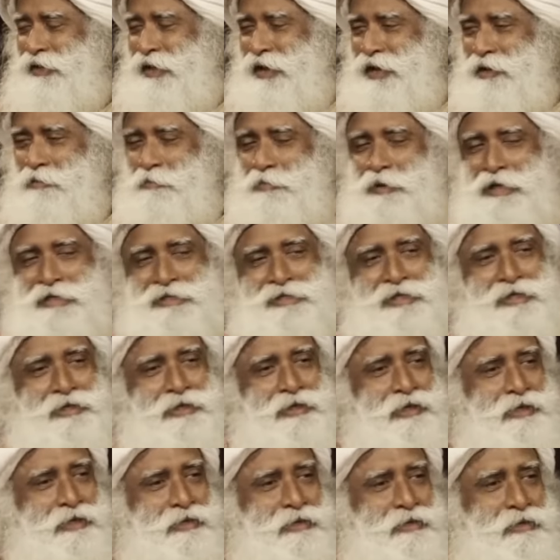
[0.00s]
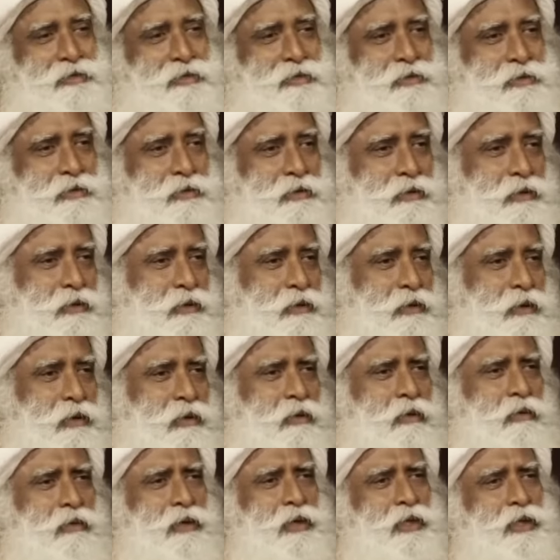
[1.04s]
unpleasant things
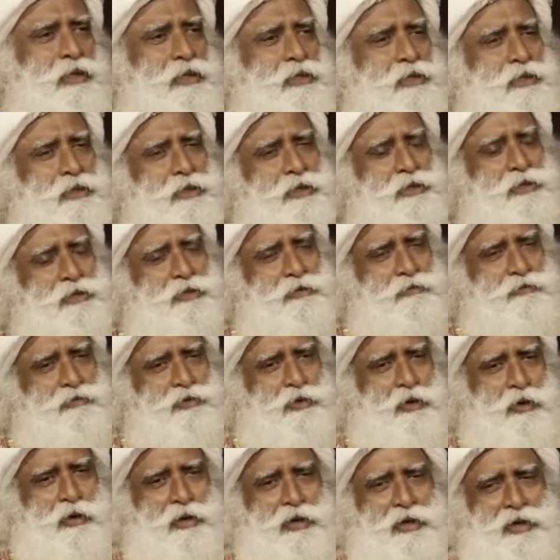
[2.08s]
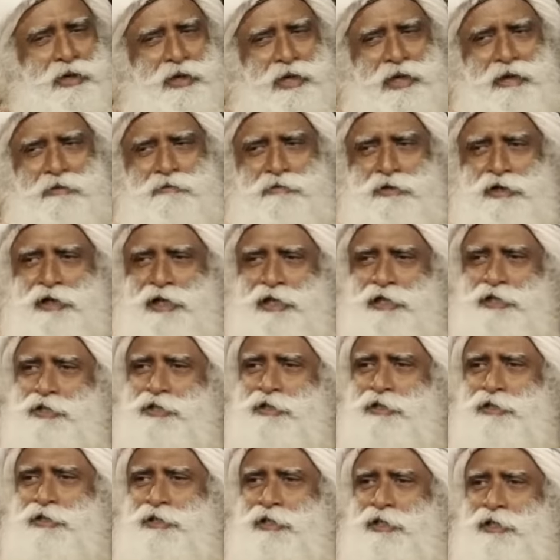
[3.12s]
only tears of joy, love and
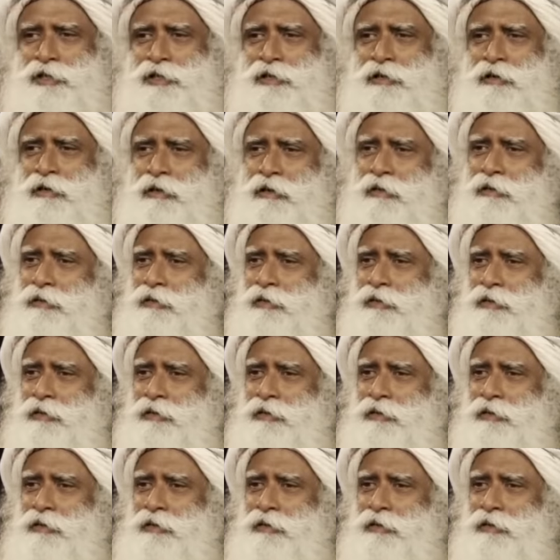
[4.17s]
ecstasy, huh?